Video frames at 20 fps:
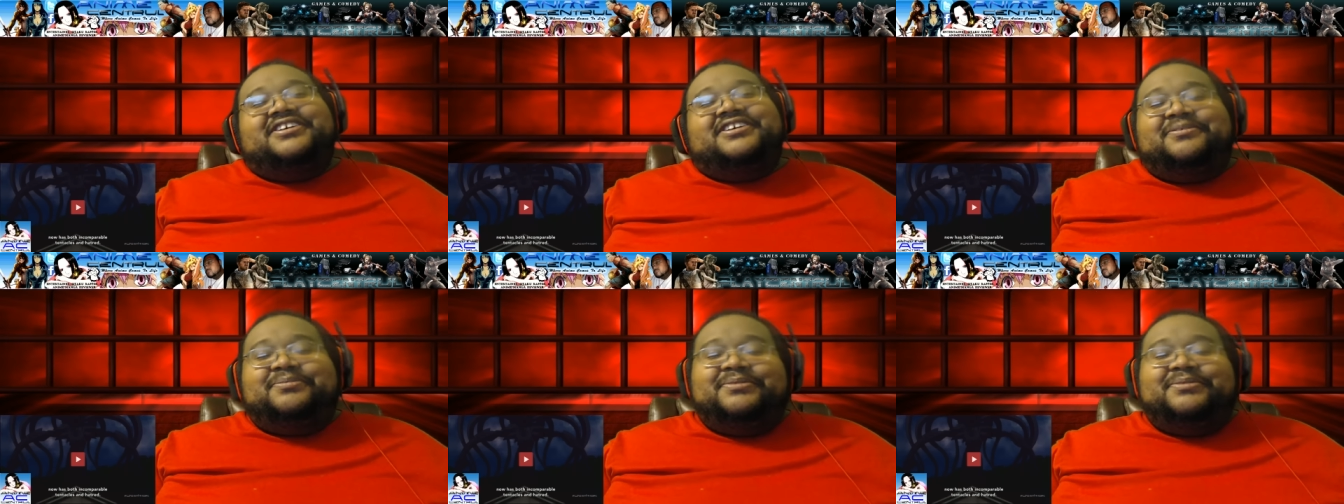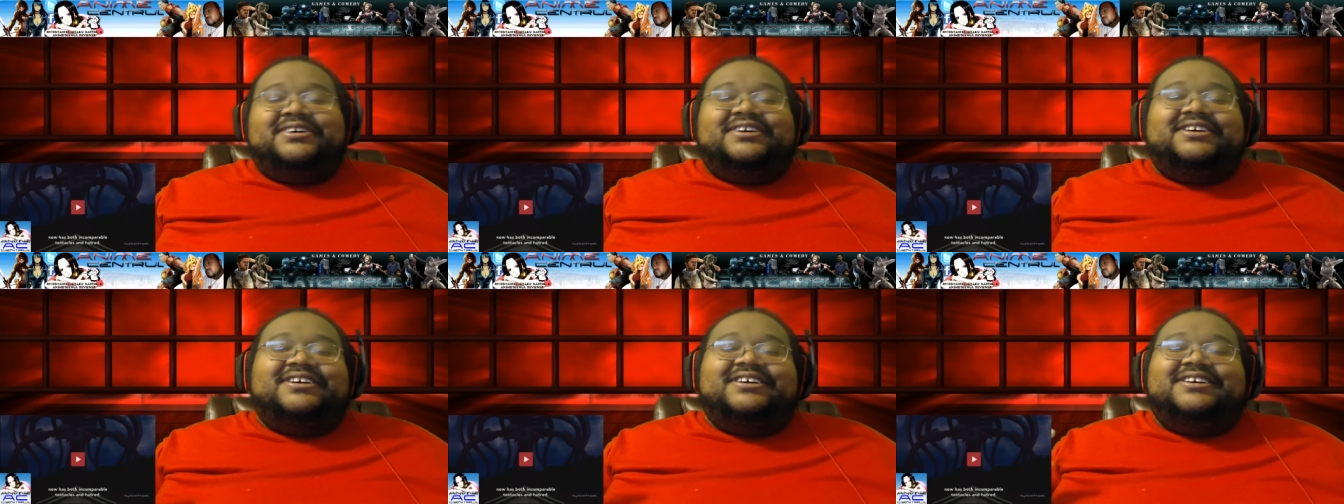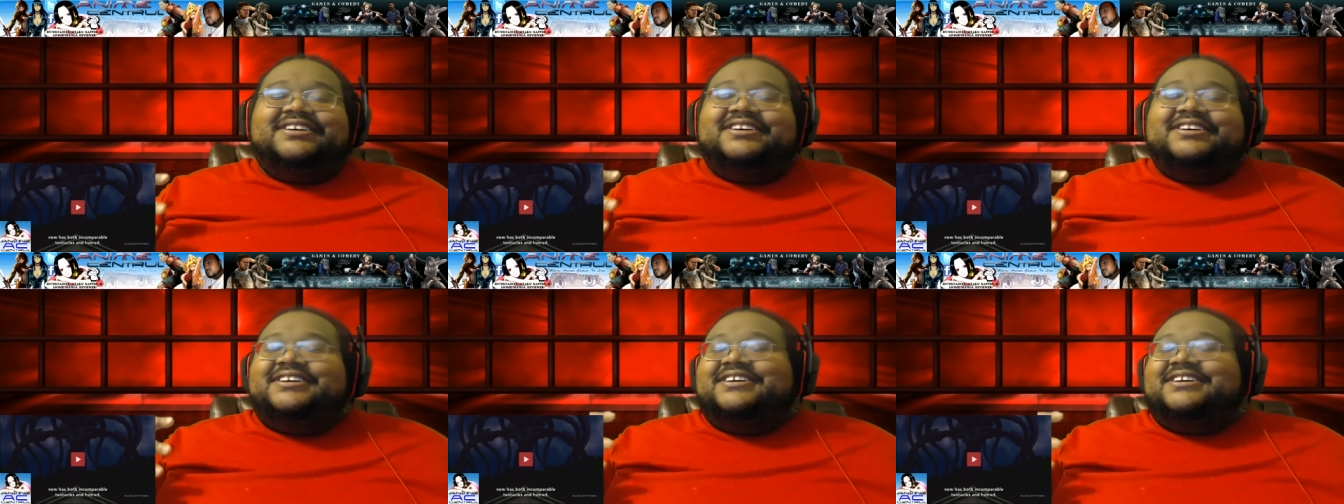me.
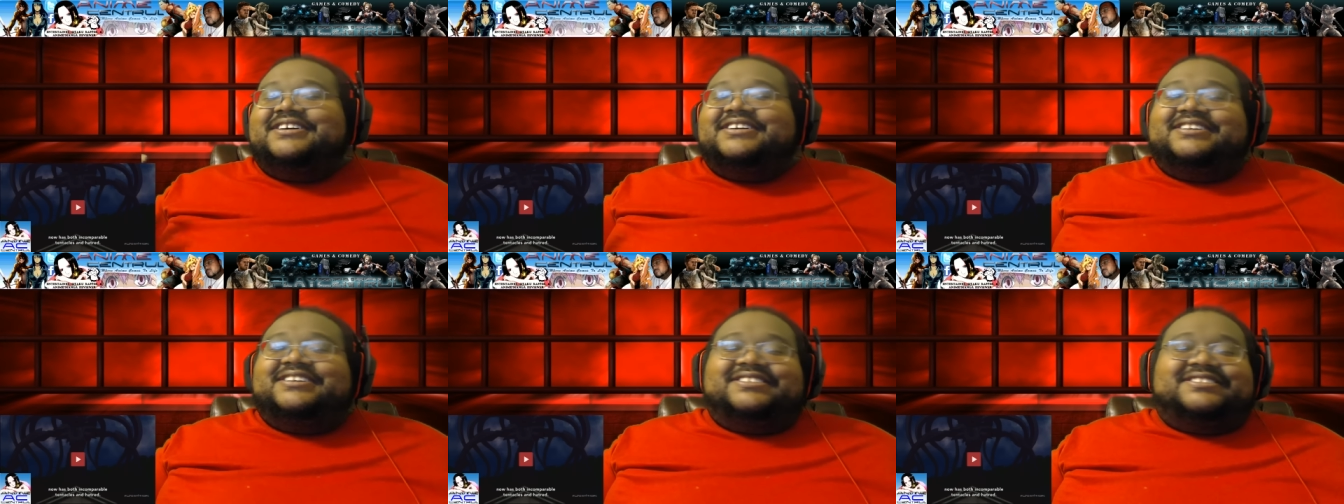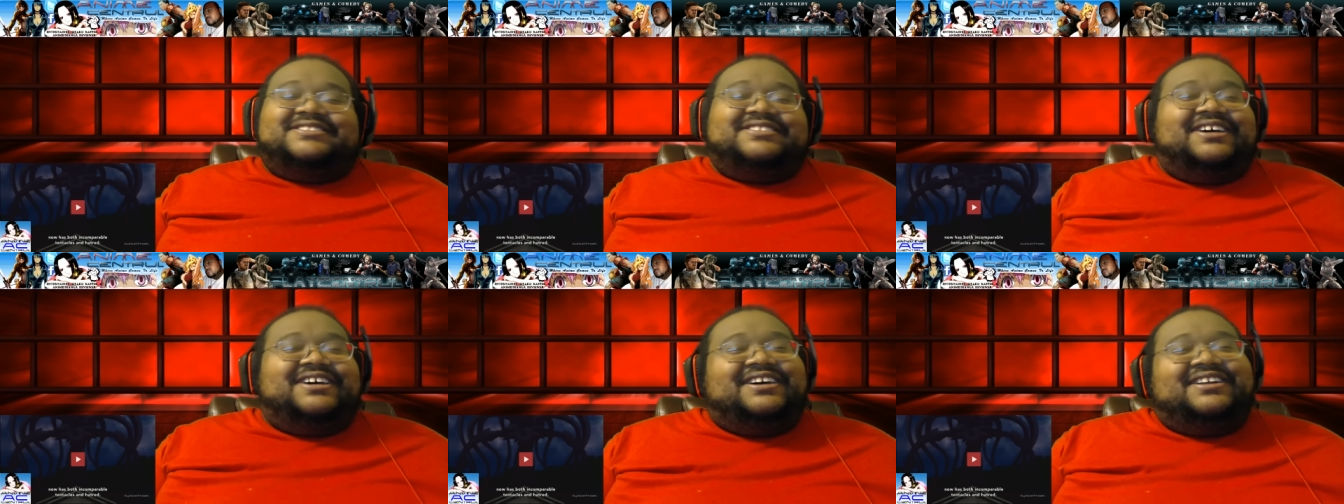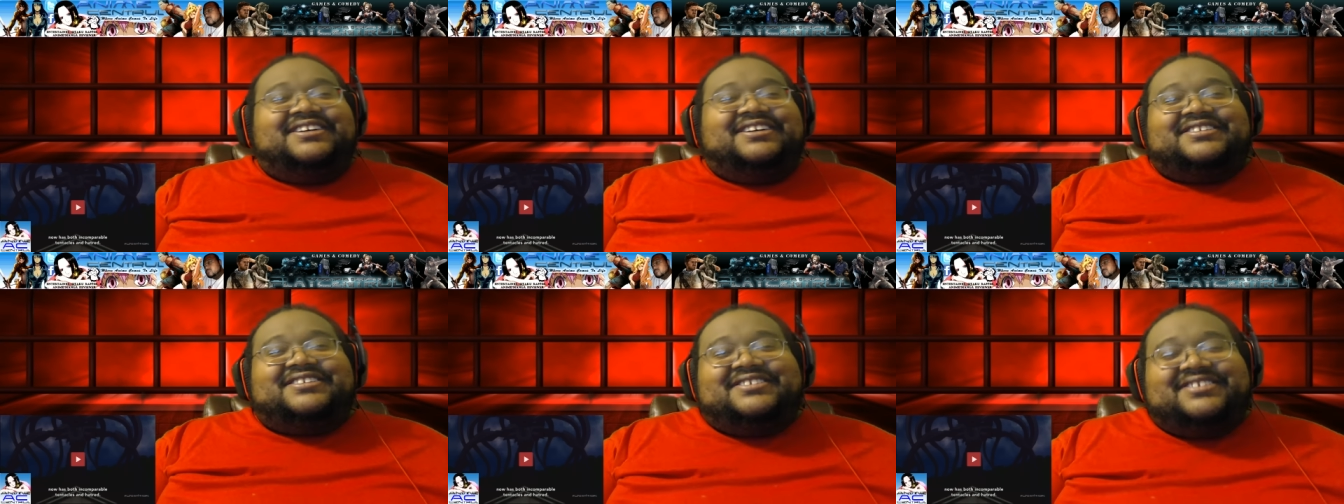This, that, and
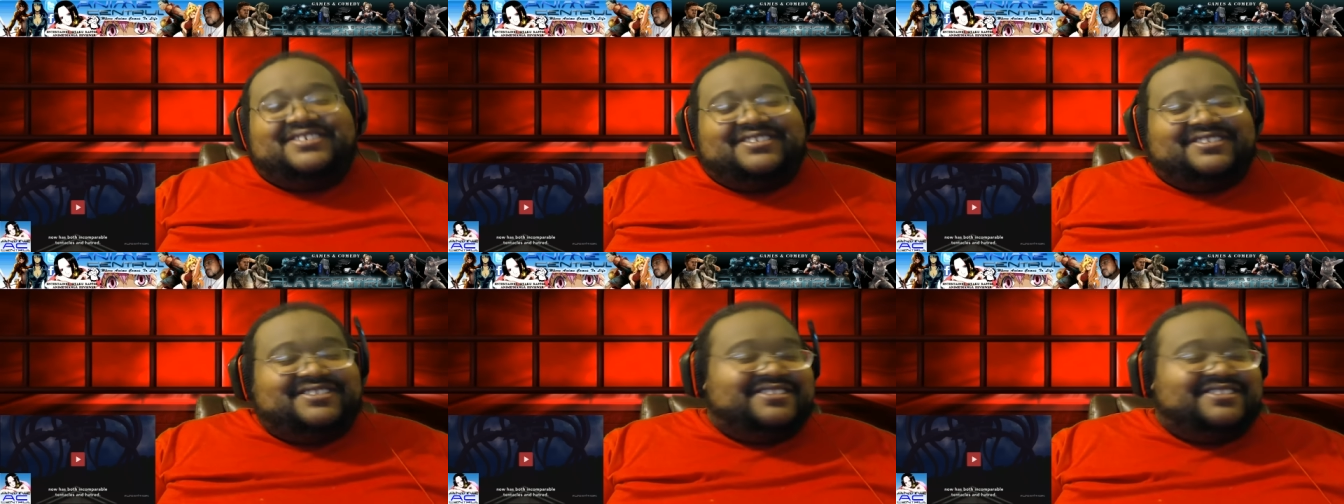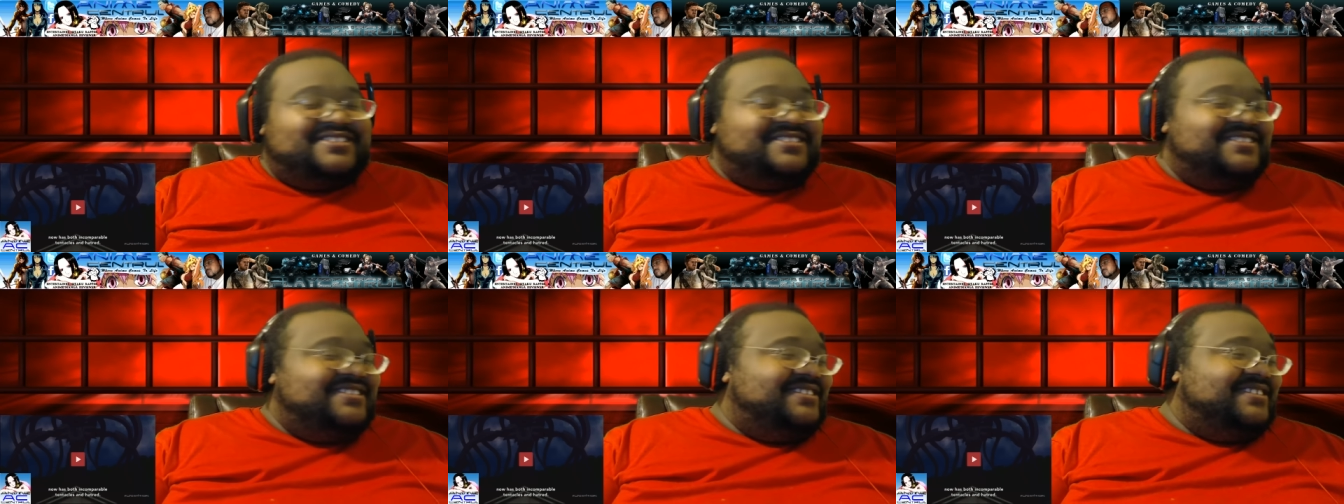the third,